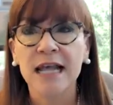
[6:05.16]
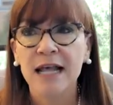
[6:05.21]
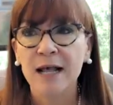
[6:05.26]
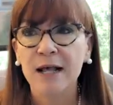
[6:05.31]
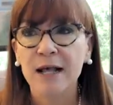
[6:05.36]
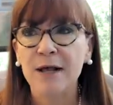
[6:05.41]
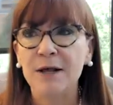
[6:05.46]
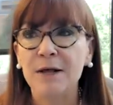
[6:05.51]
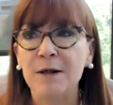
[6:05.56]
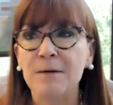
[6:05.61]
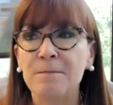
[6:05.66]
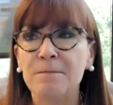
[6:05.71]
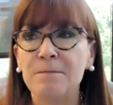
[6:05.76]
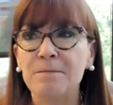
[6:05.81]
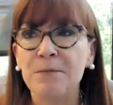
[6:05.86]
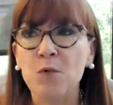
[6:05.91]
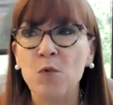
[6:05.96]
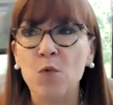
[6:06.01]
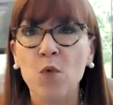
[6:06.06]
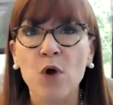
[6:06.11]

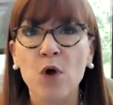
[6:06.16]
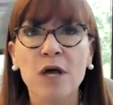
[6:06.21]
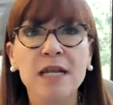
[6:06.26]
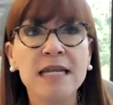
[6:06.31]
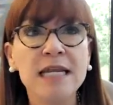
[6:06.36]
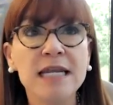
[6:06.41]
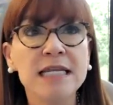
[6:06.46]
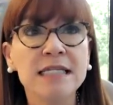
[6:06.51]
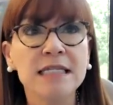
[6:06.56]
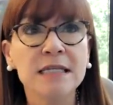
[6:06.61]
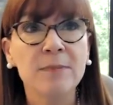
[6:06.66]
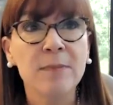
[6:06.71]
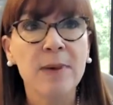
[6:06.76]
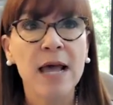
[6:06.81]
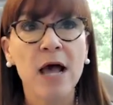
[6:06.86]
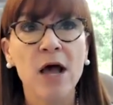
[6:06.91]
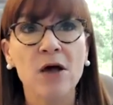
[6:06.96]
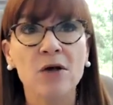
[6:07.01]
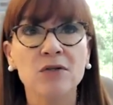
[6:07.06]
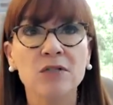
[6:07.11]
One is
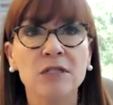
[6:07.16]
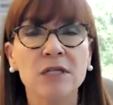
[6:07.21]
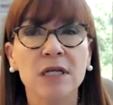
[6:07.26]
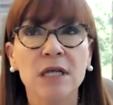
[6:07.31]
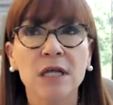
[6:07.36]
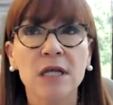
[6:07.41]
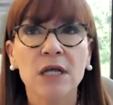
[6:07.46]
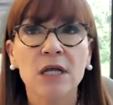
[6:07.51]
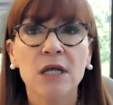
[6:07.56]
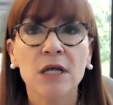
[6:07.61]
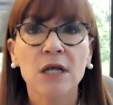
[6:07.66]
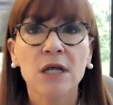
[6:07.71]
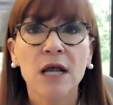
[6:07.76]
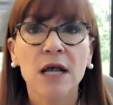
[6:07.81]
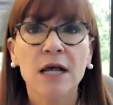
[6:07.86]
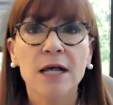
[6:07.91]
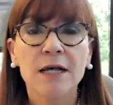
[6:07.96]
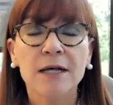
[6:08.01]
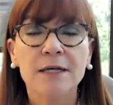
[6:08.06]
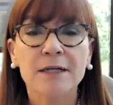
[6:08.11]
about
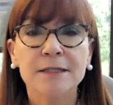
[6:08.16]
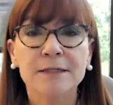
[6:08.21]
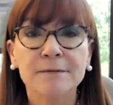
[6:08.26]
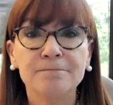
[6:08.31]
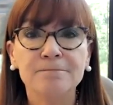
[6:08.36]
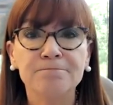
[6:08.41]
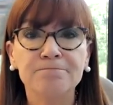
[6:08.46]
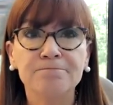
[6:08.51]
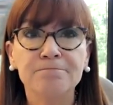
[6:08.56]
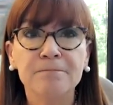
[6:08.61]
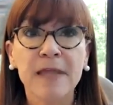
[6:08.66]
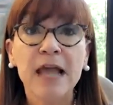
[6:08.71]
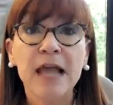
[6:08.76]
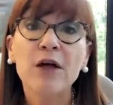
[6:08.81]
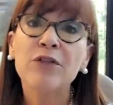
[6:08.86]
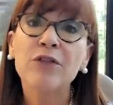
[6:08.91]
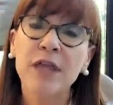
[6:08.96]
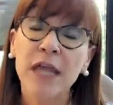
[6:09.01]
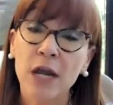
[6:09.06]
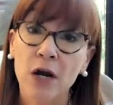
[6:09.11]

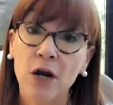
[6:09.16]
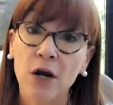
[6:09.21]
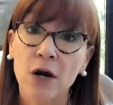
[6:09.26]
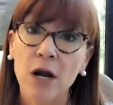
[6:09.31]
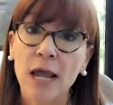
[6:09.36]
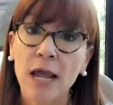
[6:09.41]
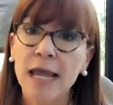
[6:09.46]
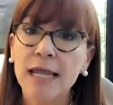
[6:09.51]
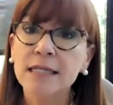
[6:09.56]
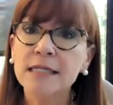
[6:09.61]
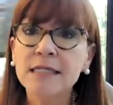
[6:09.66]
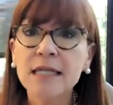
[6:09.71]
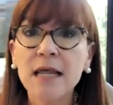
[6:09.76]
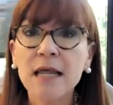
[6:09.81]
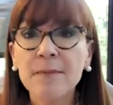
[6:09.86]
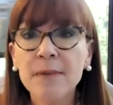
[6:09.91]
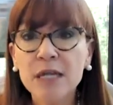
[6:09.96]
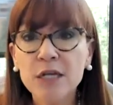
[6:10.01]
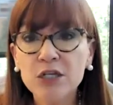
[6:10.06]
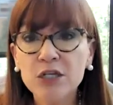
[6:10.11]
healthcare and
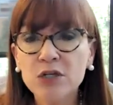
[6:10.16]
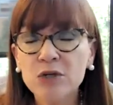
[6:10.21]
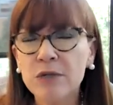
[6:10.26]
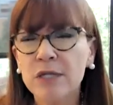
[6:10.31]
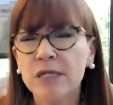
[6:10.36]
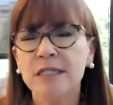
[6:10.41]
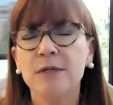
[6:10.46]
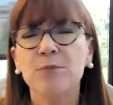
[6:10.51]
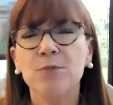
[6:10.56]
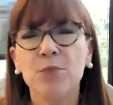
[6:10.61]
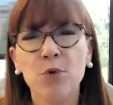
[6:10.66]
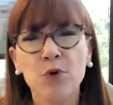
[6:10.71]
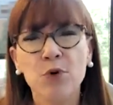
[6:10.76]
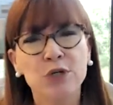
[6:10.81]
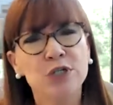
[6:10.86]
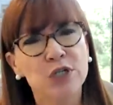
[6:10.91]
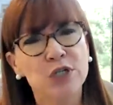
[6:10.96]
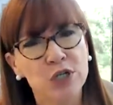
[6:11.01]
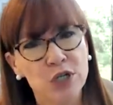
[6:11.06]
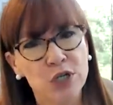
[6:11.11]
some issue that's
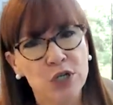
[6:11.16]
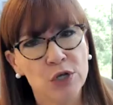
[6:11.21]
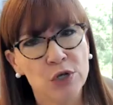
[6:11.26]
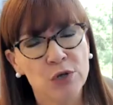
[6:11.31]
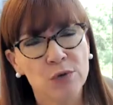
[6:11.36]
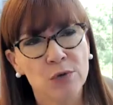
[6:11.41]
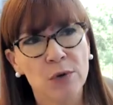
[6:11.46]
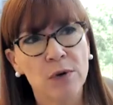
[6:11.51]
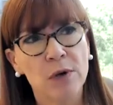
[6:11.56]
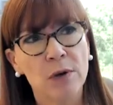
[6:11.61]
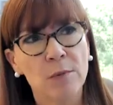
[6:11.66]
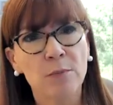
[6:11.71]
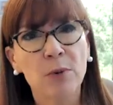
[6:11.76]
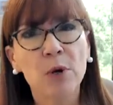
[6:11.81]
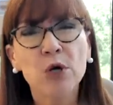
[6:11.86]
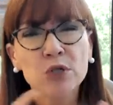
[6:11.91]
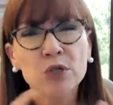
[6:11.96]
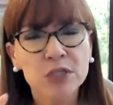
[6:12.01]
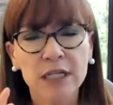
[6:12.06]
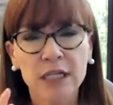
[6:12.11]
important to you
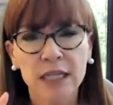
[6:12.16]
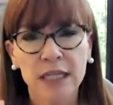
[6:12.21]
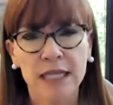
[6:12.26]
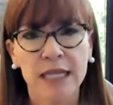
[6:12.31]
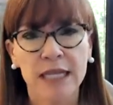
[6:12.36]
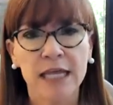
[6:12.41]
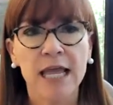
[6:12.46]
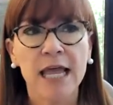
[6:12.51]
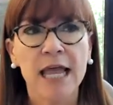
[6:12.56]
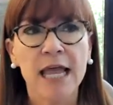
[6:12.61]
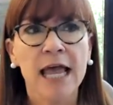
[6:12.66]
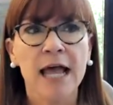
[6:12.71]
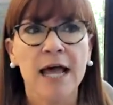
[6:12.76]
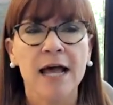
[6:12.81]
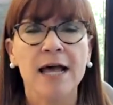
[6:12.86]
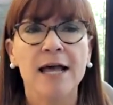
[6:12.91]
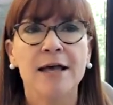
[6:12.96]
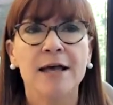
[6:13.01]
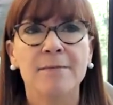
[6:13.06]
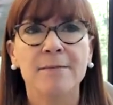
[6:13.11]
personally.
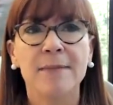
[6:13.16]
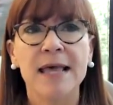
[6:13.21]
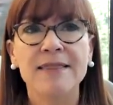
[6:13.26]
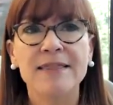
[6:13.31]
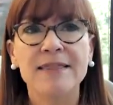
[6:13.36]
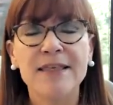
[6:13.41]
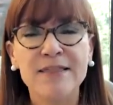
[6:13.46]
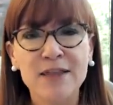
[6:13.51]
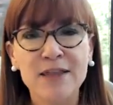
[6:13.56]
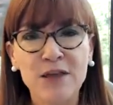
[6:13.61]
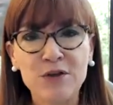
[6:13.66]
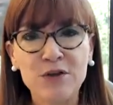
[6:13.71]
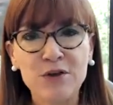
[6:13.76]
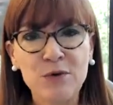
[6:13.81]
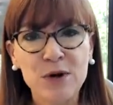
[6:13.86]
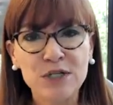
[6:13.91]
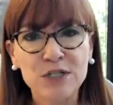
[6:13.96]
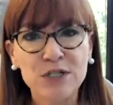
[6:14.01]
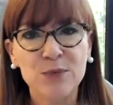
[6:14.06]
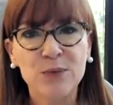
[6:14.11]
And then the other
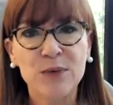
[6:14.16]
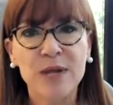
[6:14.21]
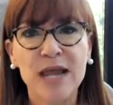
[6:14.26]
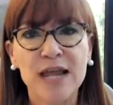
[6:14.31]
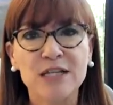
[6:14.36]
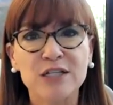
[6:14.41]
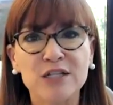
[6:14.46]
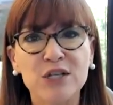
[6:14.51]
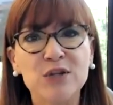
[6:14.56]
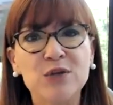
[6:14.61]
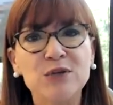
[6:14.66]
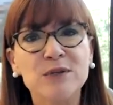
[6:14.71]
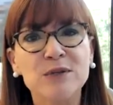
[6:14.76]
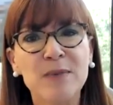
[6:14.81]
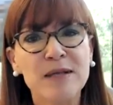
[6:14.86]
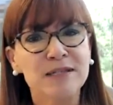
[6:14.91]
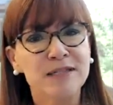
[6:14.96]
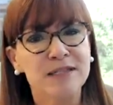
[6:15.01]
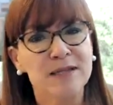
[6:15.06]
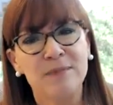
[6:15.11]
question we ask you is
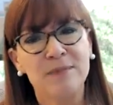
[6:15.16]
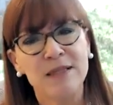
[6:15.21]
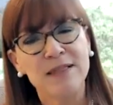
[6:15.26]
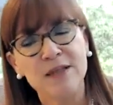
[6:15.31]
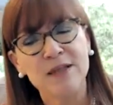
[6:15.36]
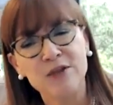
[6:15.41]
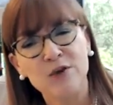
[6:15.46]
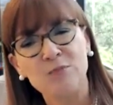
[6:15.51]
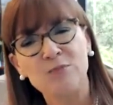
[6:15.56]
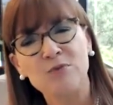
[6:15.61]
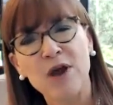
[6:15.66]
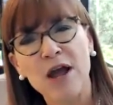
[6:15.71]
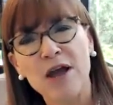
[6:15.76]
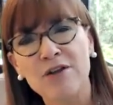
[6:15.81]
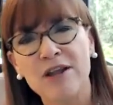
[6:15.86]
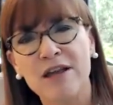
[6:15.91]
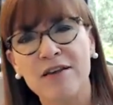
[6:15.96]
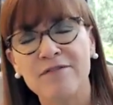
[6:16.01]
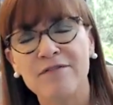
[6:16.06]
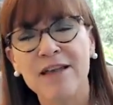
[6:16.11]
about something that you're proud
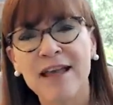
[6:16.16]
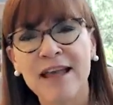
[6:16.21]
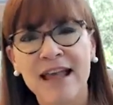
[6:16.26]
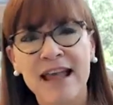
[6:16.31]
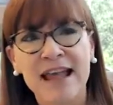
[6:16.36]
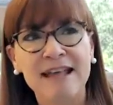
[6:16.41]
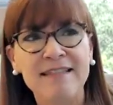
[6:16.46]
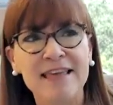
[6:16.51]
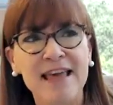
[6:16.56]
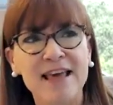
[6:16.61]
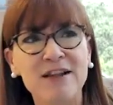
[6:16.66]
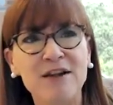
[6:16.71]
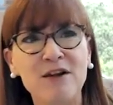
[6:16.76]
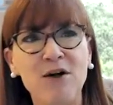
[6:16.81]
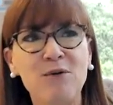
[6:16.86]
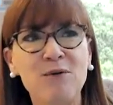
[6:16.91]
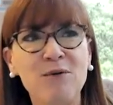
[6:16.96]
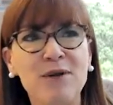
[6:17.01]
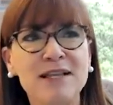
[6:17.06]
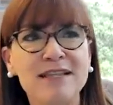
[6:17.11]
of. And that
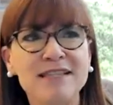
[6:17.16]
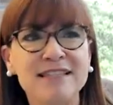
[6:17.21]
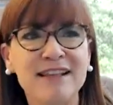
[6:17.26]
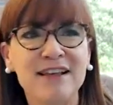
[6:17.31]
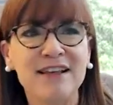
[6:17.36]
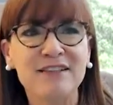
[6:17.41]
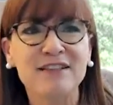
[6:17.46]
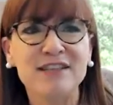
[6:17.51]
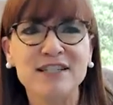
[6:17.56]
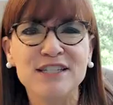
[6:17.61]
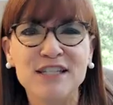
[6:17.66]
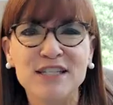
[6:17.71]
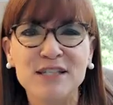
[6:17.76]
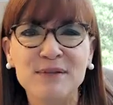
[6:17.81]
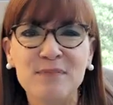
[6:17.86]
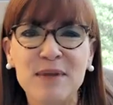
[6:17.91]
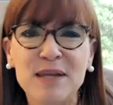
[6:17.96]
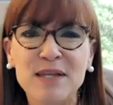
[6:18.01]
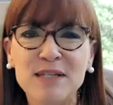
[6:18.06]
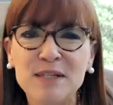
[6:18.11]
always elicits
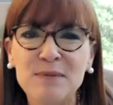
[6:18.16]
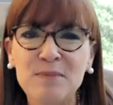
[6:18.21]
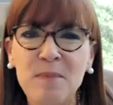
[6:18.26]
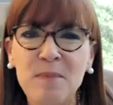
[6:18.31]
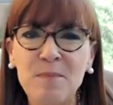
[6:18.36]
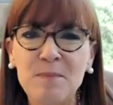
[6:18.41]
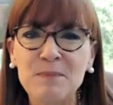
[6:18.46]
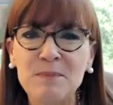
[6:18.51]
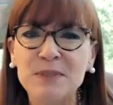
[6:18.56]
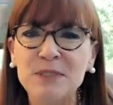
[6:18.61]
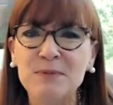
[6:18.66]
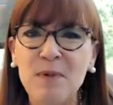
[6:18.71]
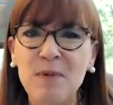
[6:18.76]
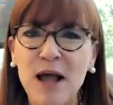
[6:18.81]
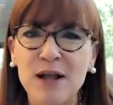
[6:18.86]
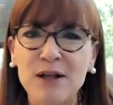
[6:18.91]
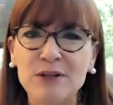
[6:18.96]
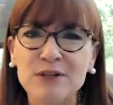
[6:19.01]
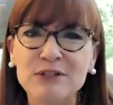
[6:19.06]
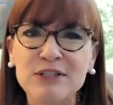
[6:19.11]
big
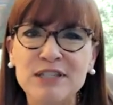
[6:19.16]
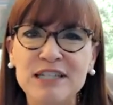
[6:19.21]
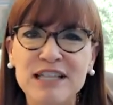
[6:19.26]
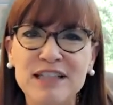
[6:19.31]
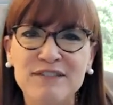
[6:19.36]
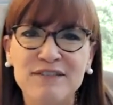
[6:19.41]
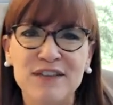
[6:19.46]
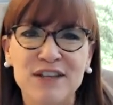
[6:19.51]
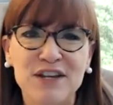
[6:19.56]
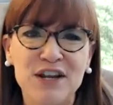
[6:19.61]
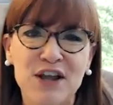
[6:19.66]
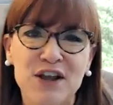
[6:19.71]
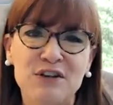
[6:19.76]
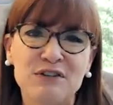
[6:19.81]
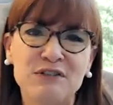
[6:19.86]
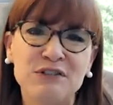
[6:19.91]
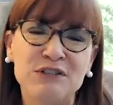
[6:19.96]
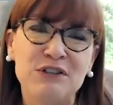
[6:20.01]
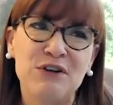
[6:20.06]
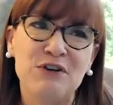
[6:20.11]
smiles in the video,
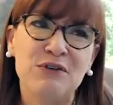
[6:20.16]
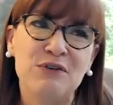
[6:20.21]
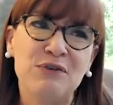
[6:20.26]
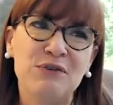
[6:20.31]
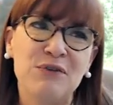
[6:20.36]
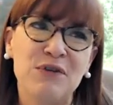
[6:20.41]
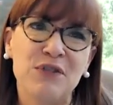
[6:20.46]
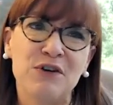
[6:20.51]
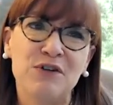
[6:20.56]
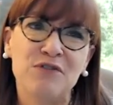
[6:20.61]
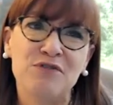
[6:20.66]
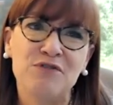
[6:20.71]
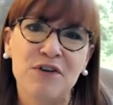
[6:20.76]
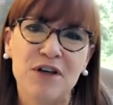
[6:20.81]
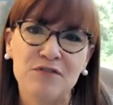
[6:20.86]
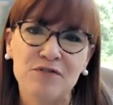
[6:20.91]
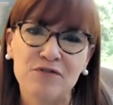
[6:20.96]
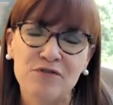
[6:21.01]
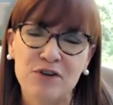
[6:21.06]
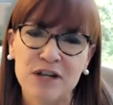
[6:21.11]
so they're
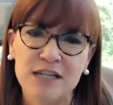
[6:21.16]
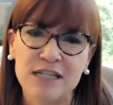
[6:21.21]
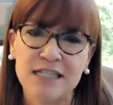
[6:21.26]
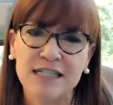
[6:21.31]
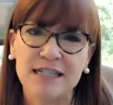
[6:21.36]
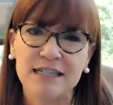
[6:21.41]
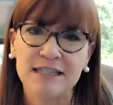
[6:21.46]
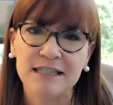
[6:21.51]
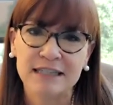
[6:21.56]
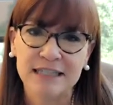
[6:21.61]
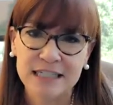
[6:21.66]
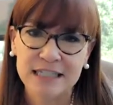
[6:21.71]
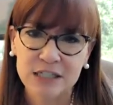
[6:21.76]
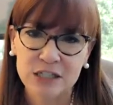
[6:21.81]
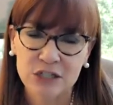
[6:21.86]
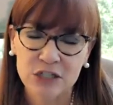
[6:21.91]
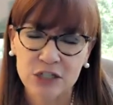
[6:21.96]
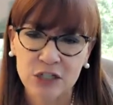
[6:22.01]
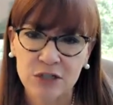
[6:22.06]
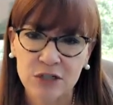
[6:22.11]
fun for us to
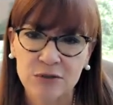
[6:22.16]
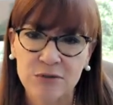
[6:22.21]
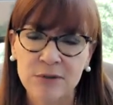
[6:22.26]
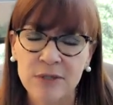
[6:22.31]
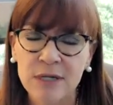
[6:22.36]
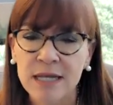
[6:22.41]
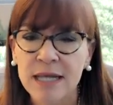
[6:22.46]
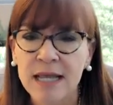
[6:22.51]
listen to.